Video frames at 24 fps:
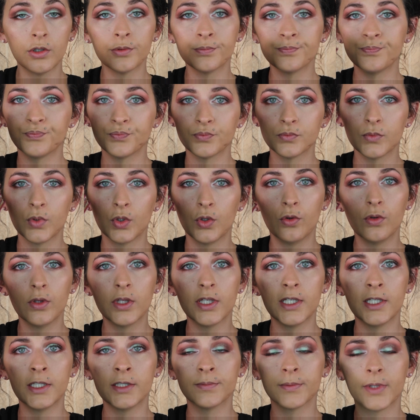So
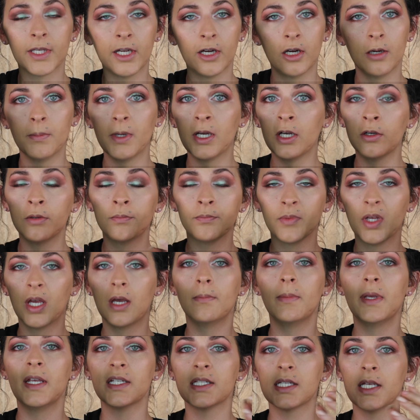Hoola
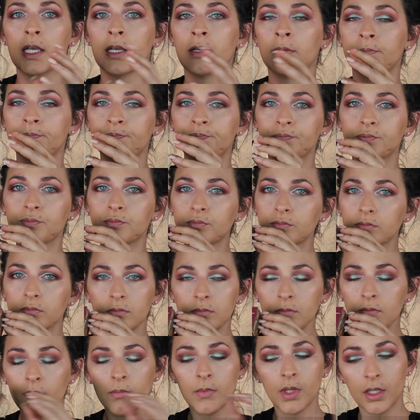Caramel, amazing.
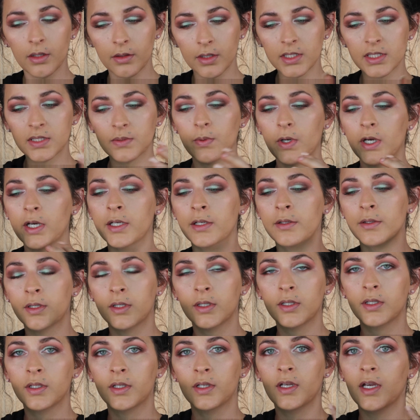This
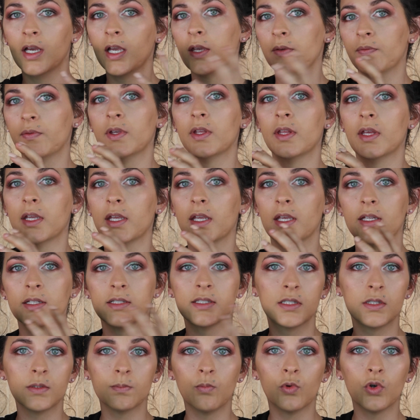one, I feel
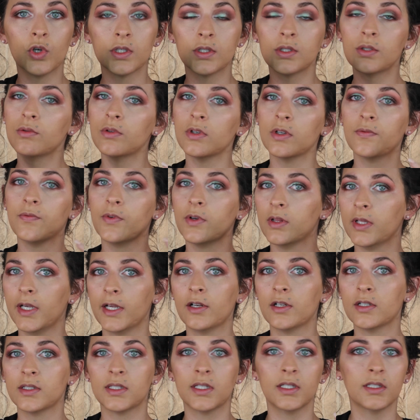like it's more suited
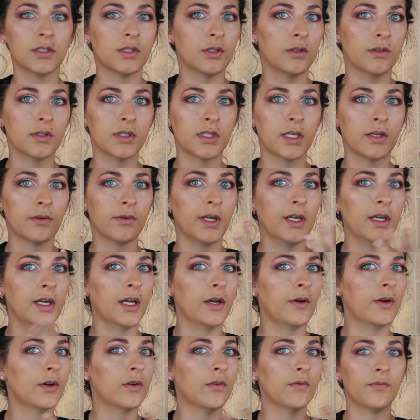for lighter skin tones. Like
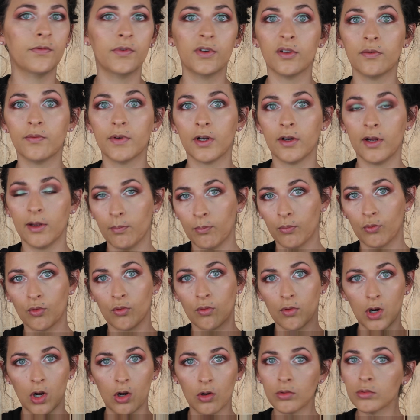right now, I don't feel very
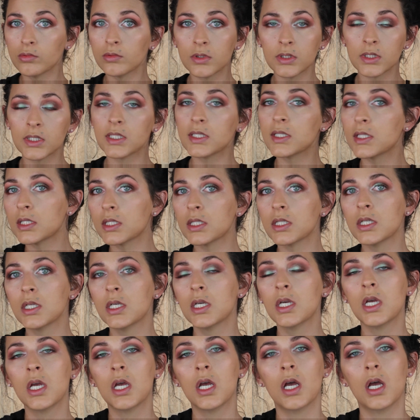
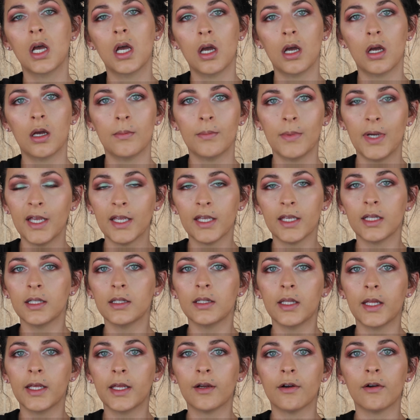bronzed.
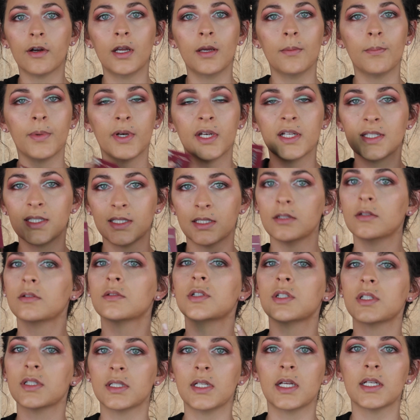I can layer it, but it
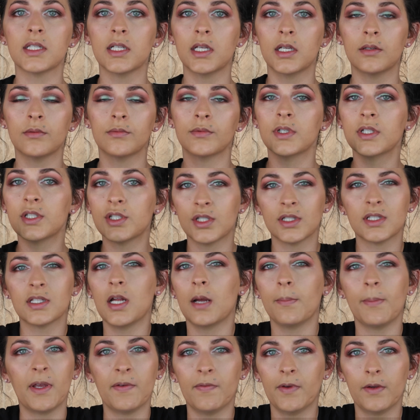still just doesn't,
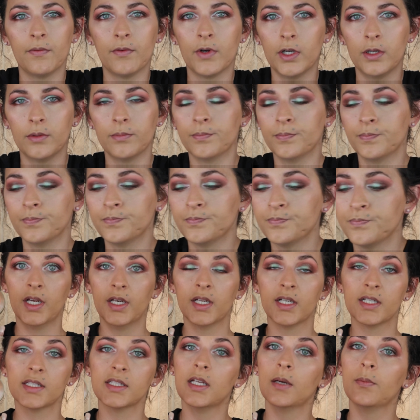it's just not my favorite.
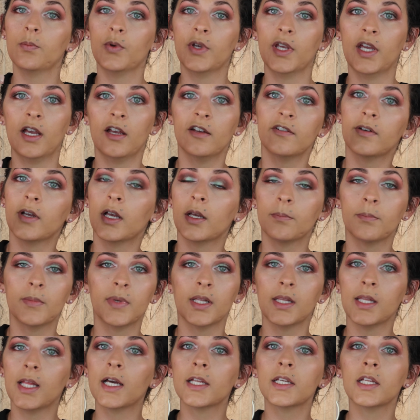All right, next up we have
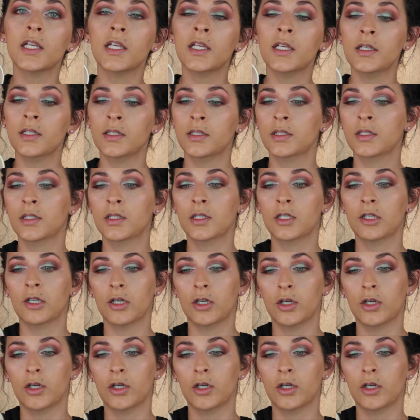Milani